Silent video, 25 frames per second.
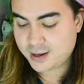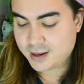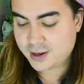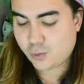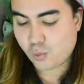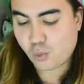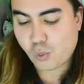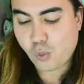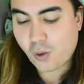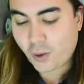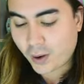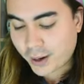
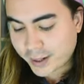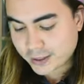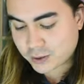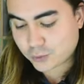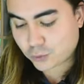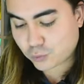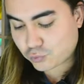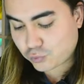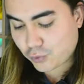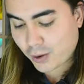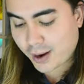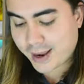wide
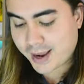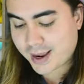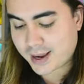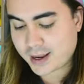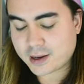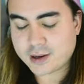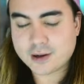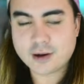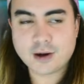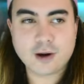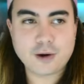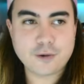
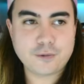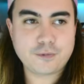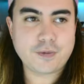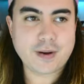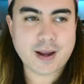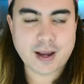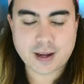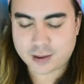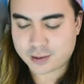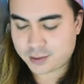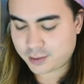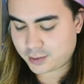array of
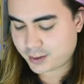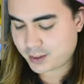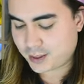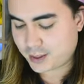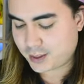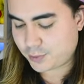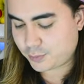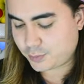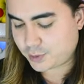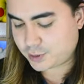fan art here,